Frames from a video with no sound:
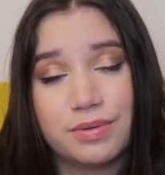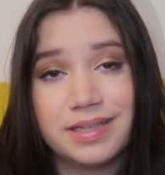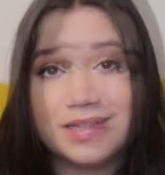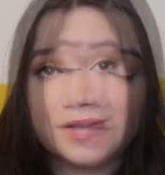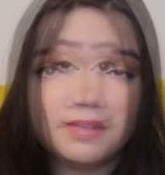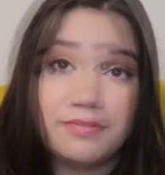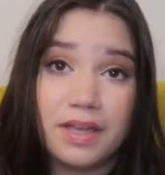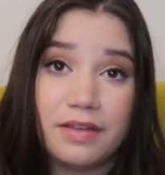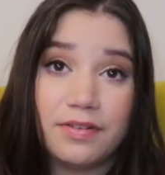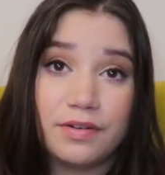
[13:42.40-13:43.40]
it.
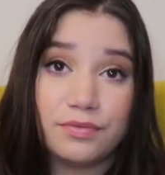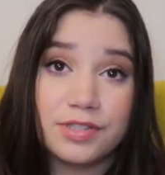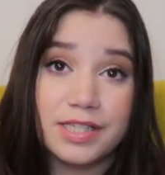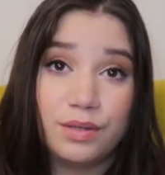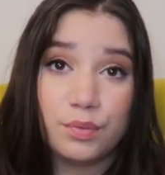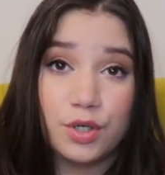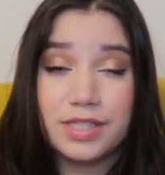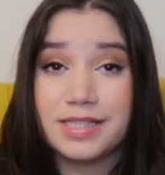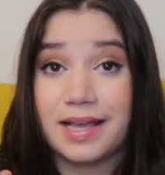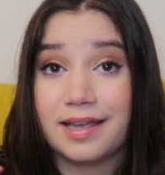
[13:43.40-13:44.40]
If it still
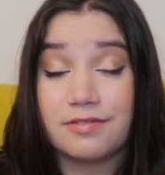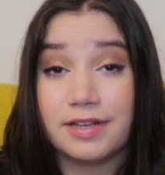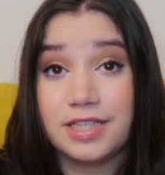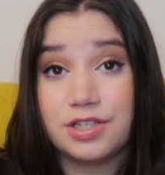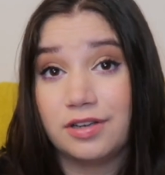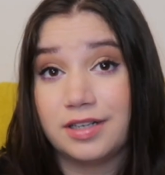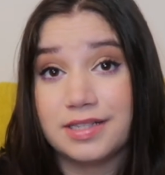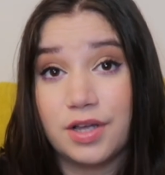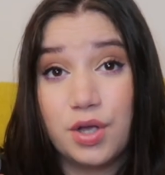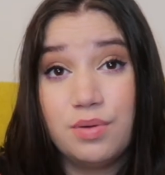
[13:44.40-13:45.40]
works, then great, you're
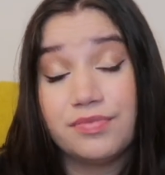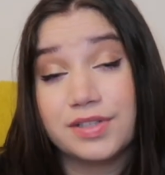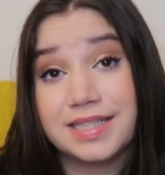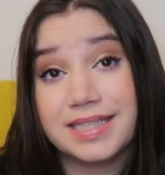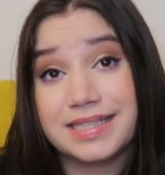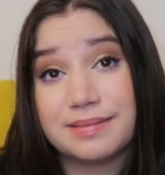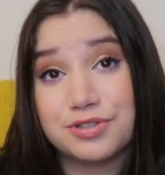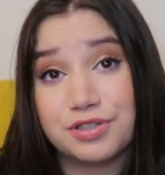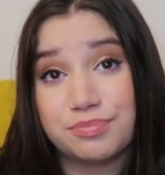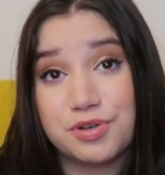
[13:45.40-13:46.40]
gonna hopefully see some
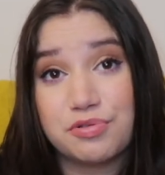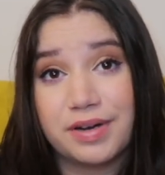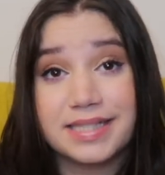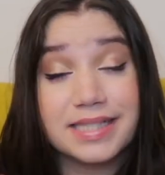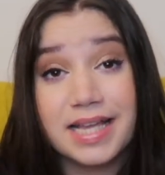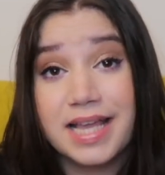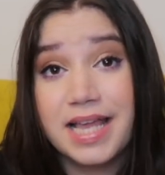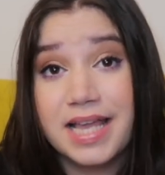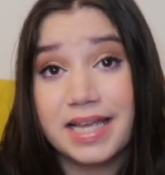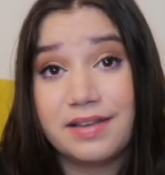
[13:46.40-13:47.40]
sort of progress.
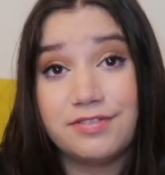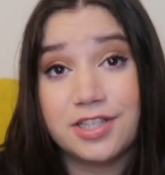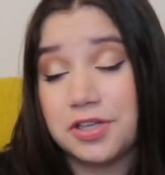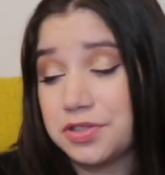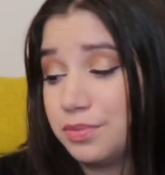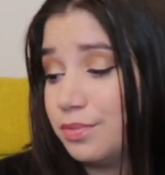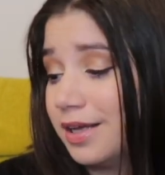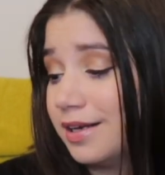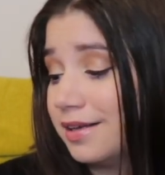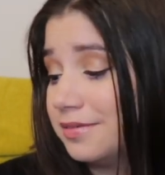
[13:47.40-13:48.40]
If not, we're
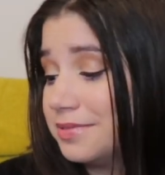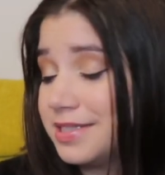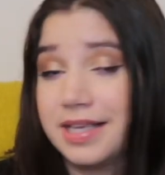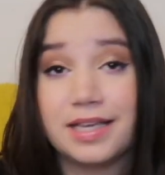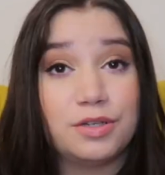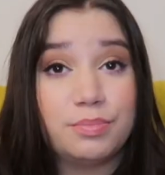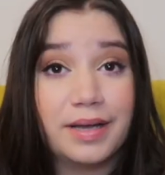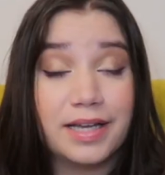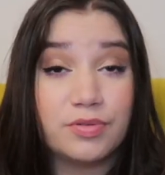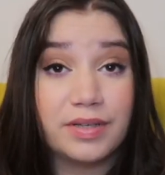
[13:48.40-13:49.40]
gonna say
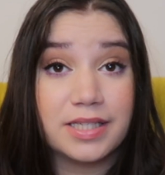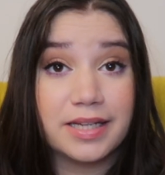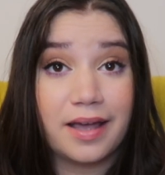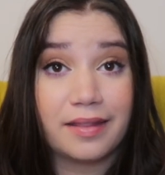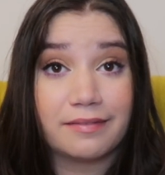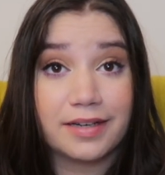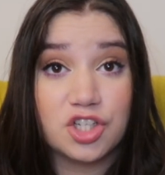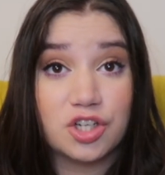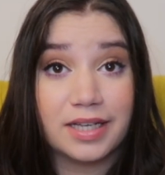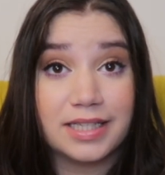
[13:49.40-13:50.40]
goodbye to it together
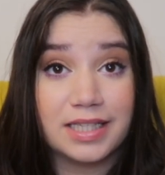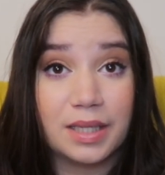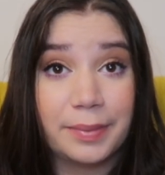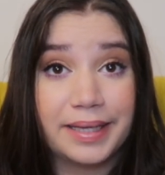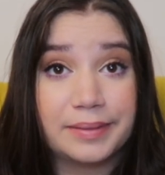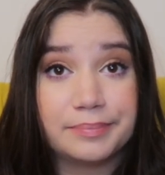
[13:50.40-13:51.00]
and chuck it in the bin,